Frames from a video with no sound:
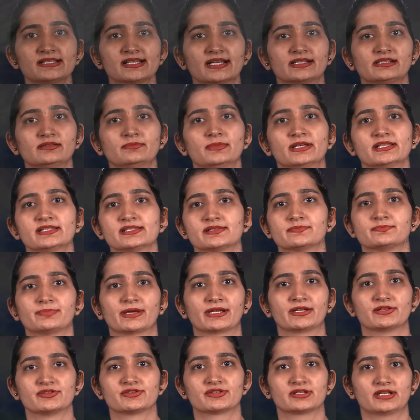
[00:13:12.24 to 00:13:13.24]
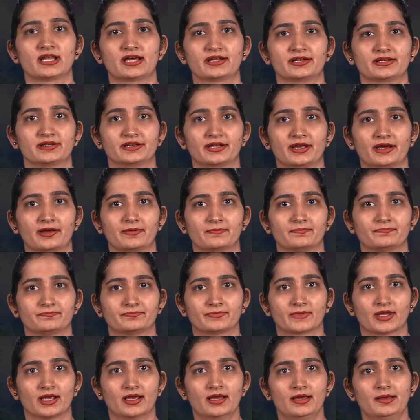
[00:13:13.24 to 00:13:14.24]
settlements in peninsular India.
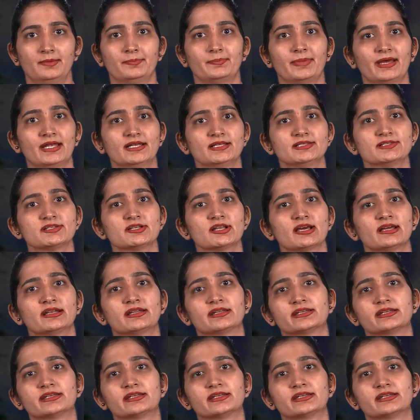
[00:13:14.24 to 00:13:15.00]
Peninsular